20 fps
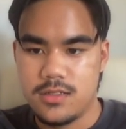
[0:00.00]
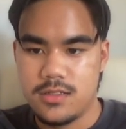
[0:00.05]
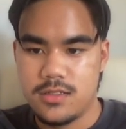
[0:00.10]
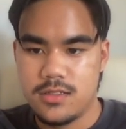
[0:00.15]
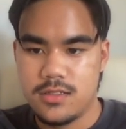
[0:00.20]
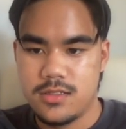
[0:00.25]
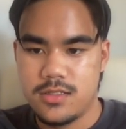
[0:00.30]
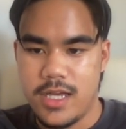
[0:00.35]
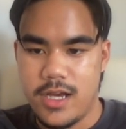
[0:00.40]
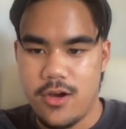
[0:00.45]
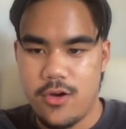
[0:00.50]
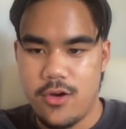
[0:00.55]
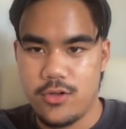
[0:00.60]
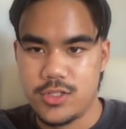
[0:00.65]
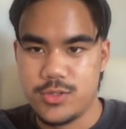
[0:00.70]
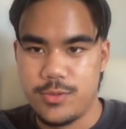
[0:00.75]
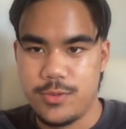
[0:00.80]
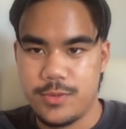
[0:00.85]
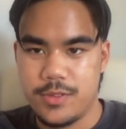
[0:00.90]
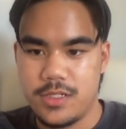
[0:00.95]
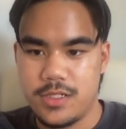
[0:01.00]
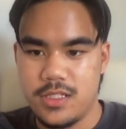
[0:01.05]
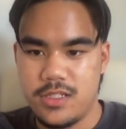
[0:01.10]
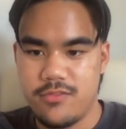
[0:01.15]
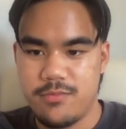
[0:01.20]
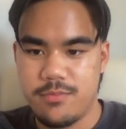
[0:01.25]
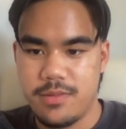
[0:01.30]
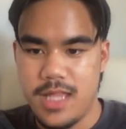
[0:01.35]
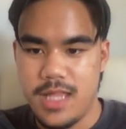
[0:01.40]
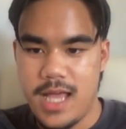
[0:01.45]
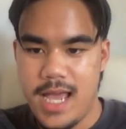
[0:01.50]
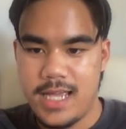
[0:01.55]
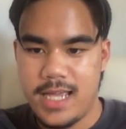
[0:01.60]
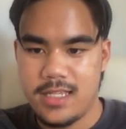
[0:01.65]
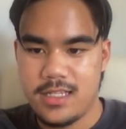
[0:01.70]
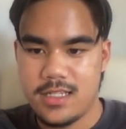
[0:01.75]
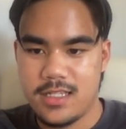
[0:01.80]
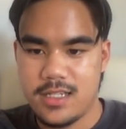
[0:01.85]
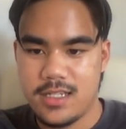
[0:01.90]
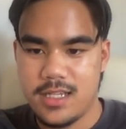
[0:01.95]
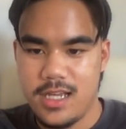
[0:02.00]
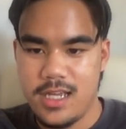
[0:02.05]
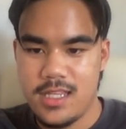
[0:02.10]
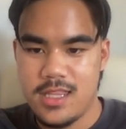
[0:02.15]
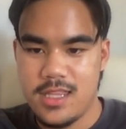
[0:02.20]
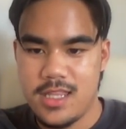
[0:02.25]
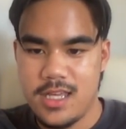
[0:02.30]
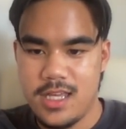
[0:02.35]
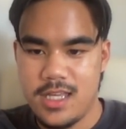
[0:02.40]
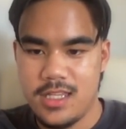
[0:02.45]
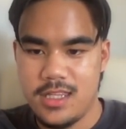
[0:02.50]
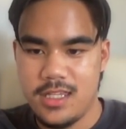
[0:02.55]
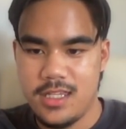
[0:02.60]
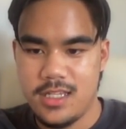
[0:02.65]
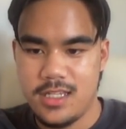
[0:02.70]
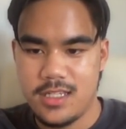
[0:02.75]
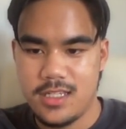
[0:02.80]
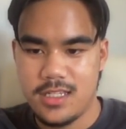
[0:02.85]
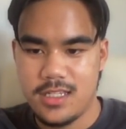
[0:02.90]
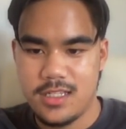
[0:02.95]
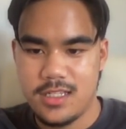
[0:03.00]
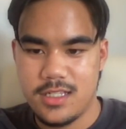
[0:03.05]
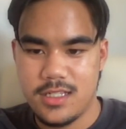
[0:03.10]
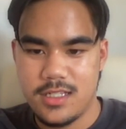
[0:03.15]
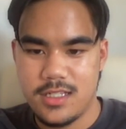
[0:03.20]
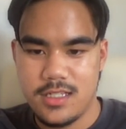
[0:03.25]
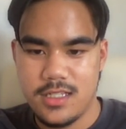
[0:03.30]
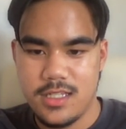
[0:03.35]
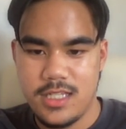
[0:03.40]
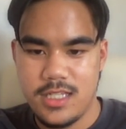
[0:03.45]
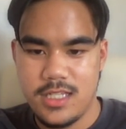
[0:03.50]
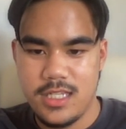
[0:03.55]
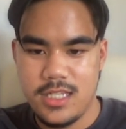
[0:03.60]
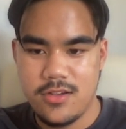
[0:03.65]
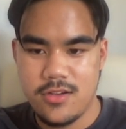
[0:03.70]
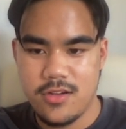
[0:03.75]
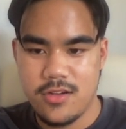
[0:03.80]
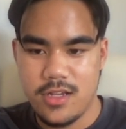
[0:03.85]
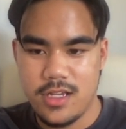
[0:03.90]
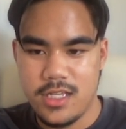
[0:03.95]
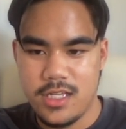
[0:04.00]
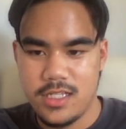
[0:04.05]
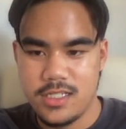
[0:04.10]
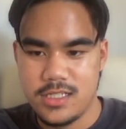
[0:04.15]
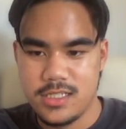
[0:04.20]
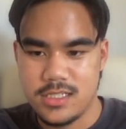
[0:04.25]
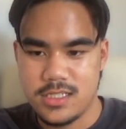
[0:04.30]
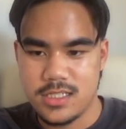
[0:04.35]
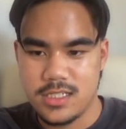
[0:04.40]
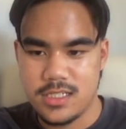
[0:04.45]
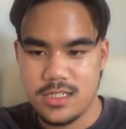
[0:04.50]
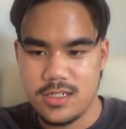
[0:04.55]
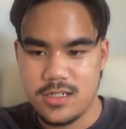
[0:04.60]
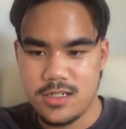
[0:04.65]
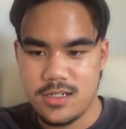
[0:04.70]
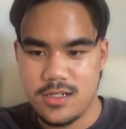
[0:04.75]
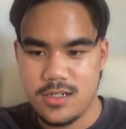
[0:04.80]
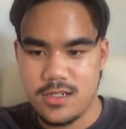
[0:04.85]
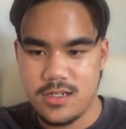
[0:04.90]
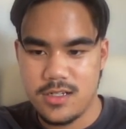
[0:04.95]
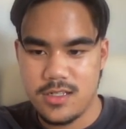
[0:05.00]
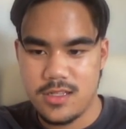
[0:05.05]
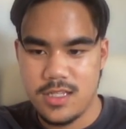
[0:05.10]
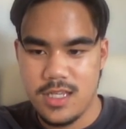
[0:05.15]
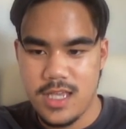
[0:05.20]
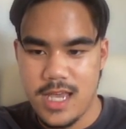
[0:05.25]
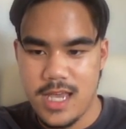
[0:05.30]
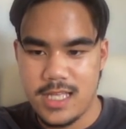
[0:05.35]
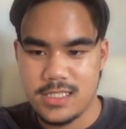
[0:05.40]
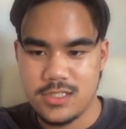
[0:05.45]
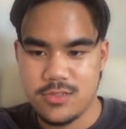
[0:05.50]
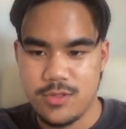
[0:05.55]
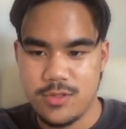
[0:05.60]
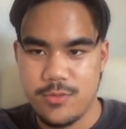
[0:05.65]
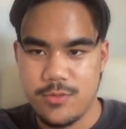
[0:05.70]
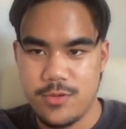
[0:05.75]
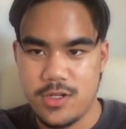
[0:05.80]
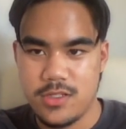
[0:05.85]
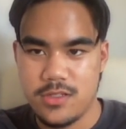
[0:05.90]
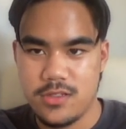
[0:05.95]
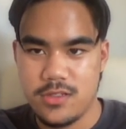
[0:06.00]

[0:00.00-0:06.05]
Yeah, host we want to leave blank. And then here is the answer we want.